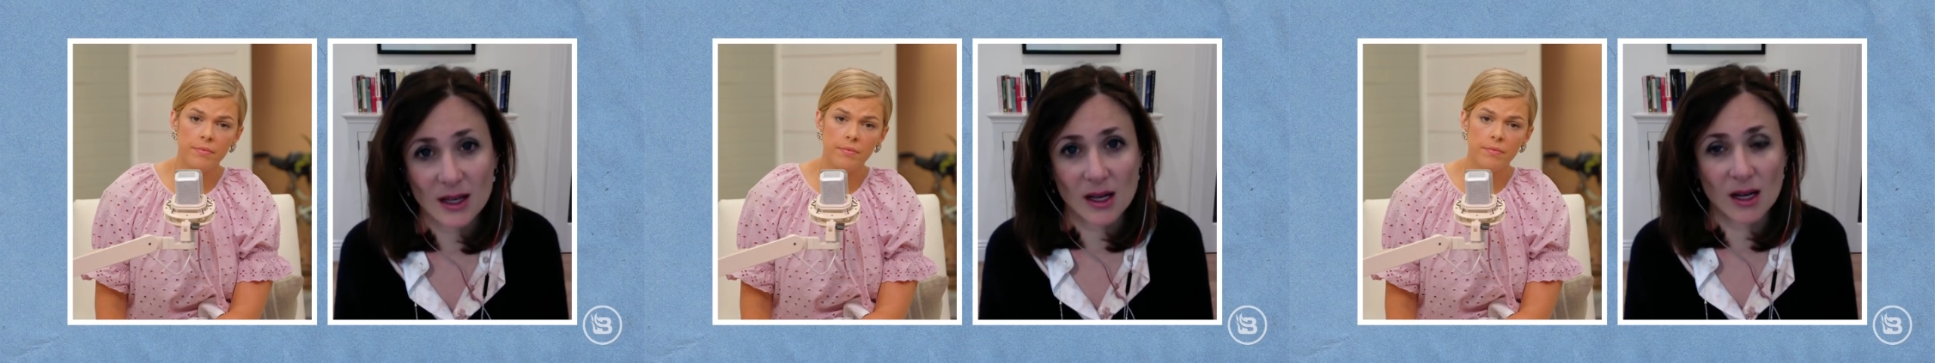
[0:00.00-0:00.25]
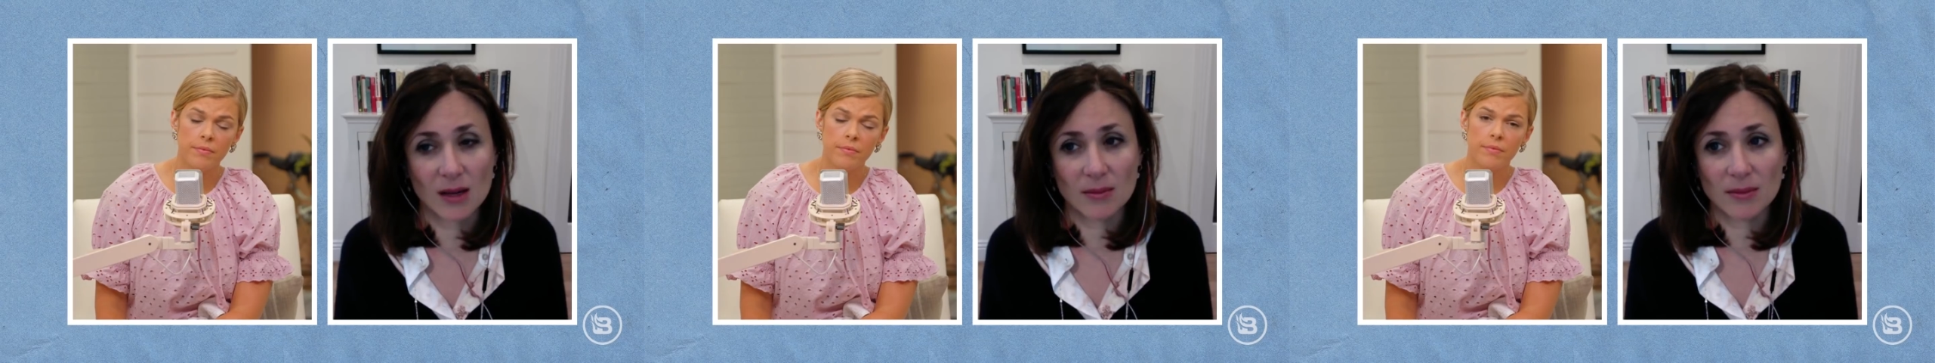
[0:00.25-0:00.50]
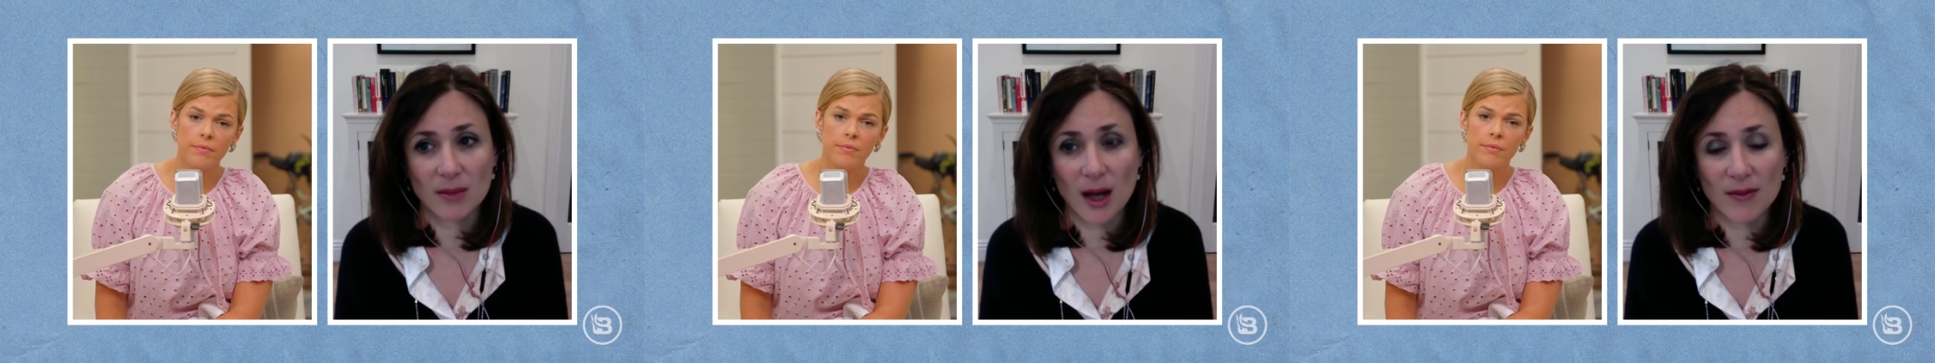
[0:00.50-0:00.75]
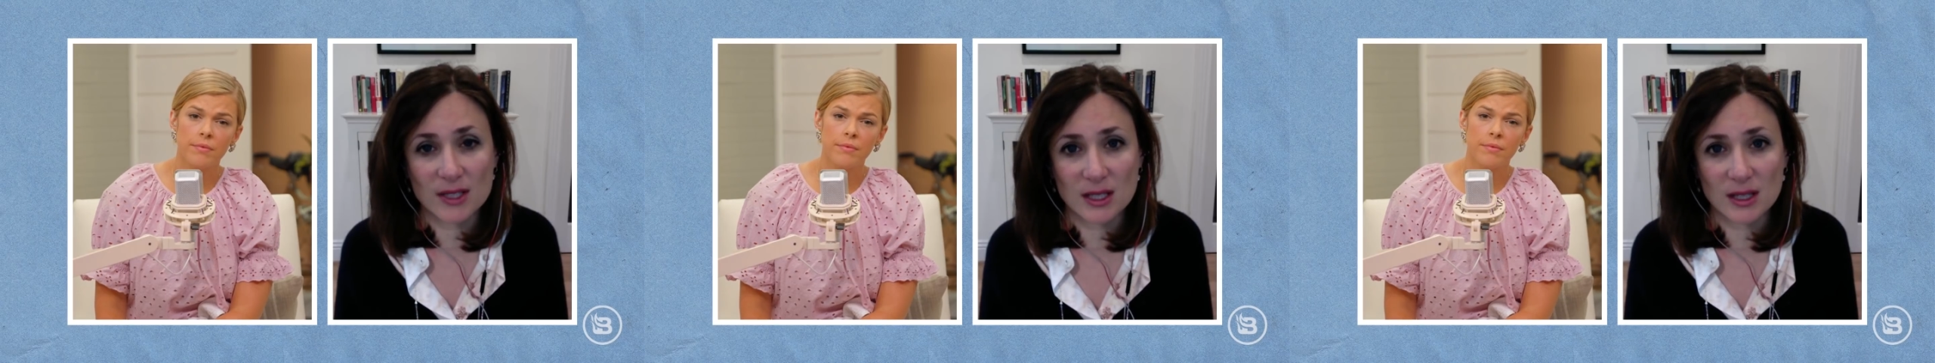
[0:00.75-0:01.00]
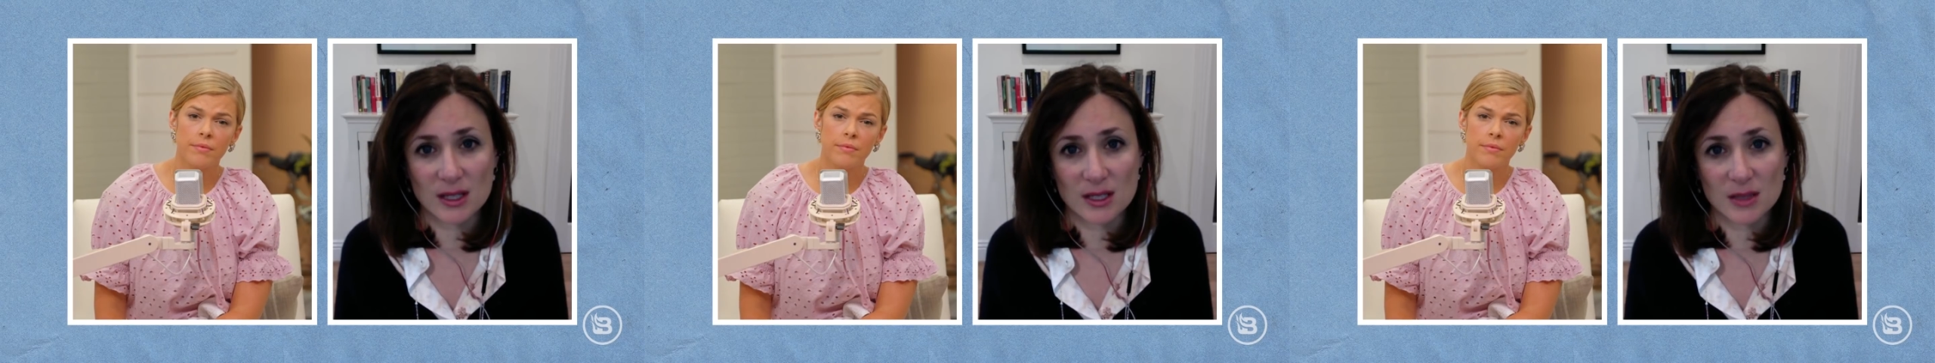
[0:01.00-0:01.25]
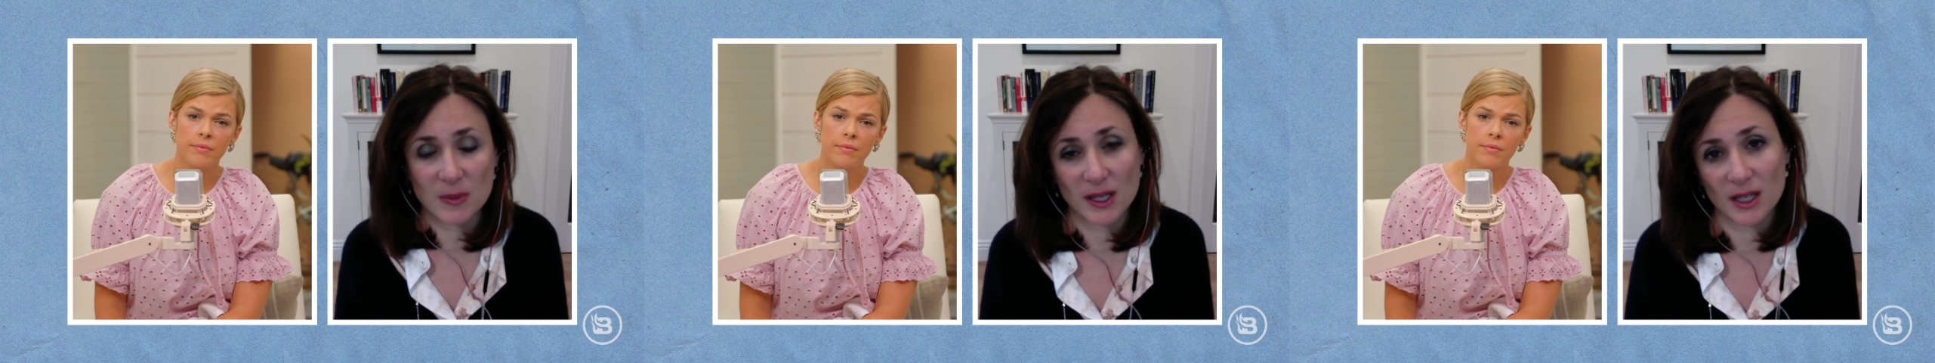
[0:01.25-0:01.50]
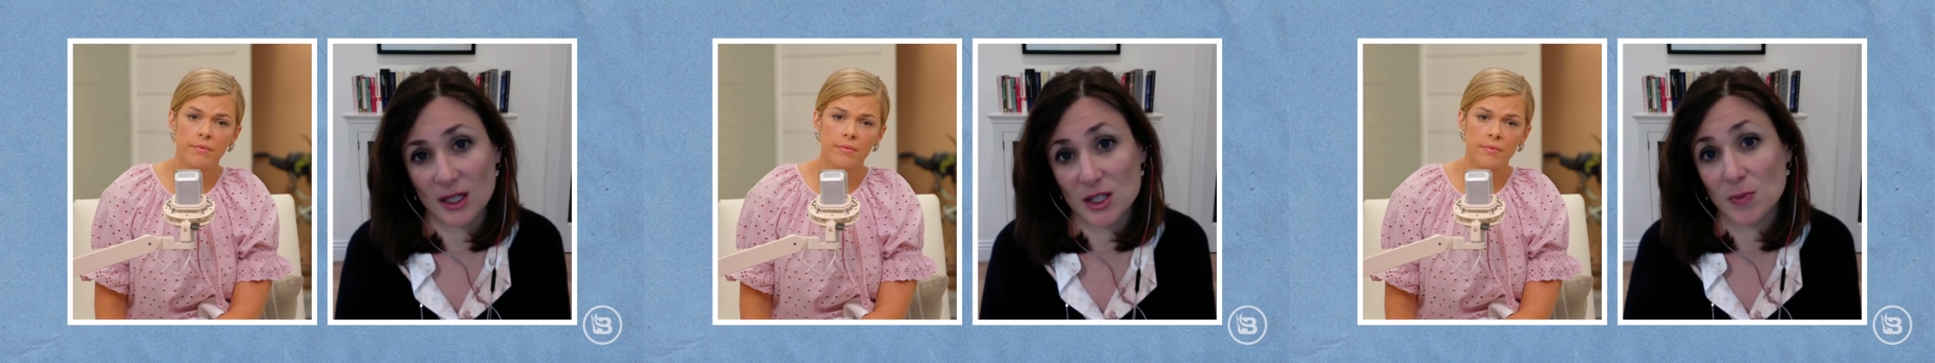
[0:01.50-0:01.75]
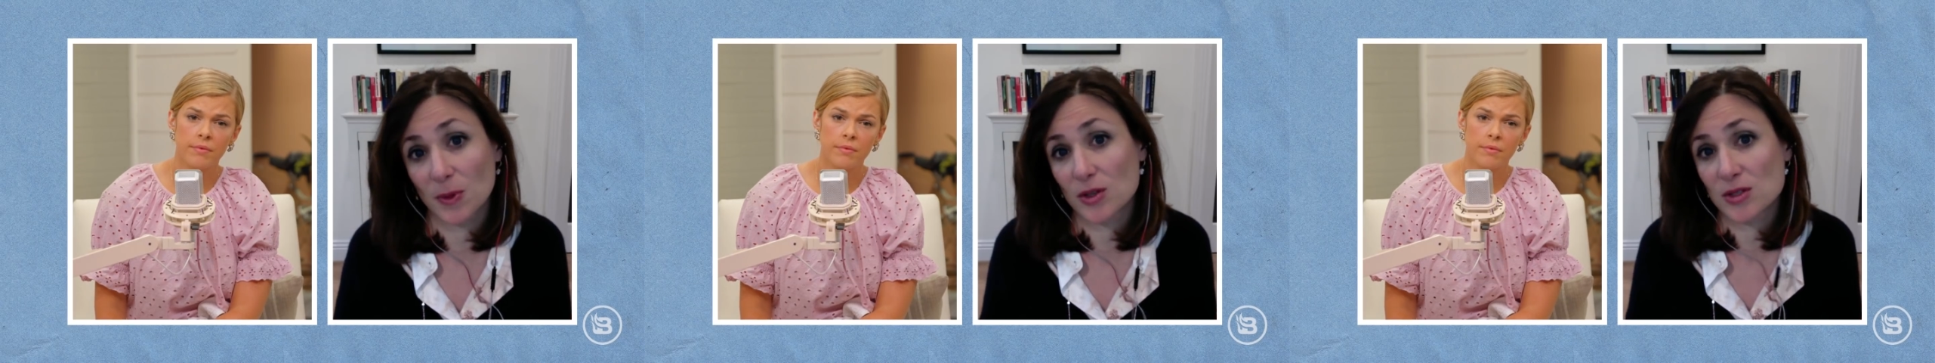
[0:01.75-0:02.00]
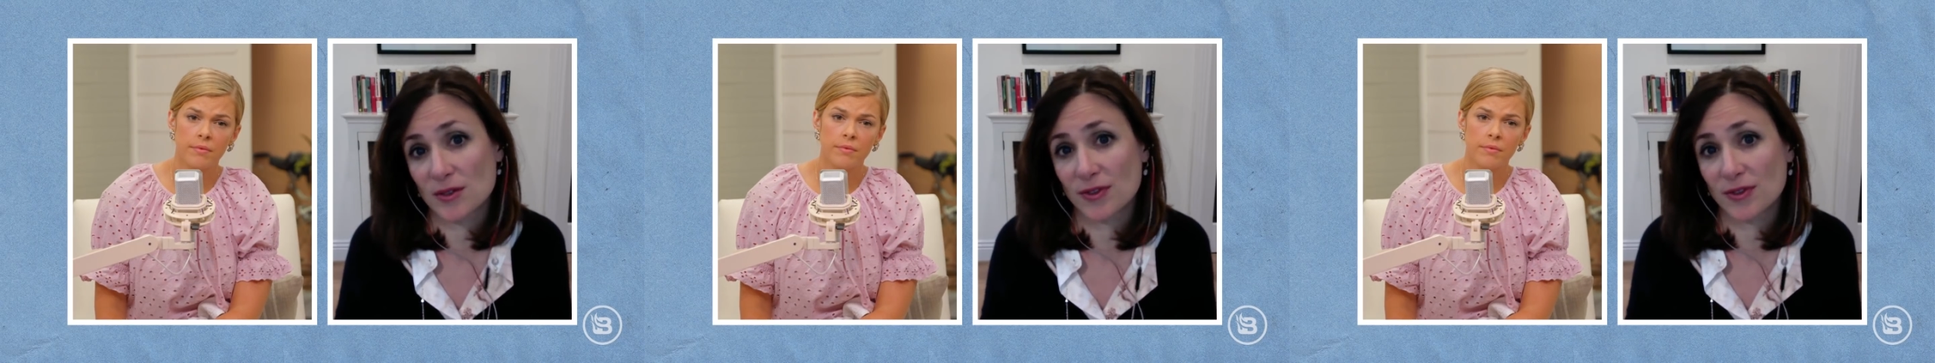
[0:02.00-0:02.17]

Speaker 1: Um, obviously, this has been an explosive